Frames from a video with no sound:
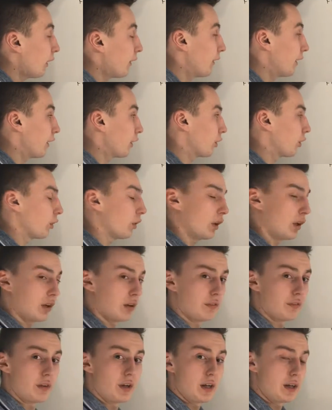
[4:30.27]
the integral
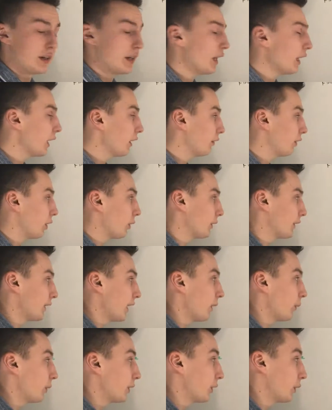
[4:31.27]
of negative
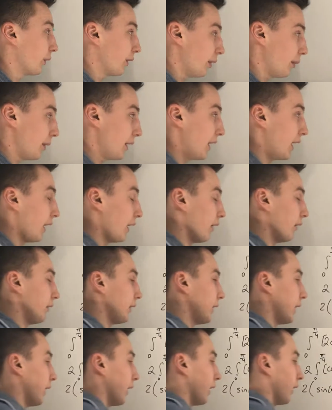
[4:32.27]
cosine, which is going to be negative
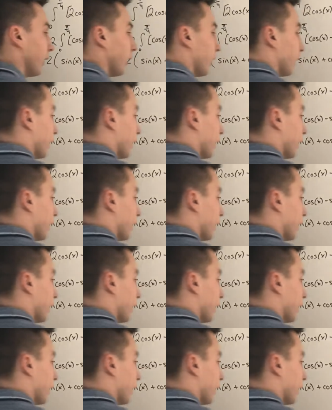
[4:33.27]
sine.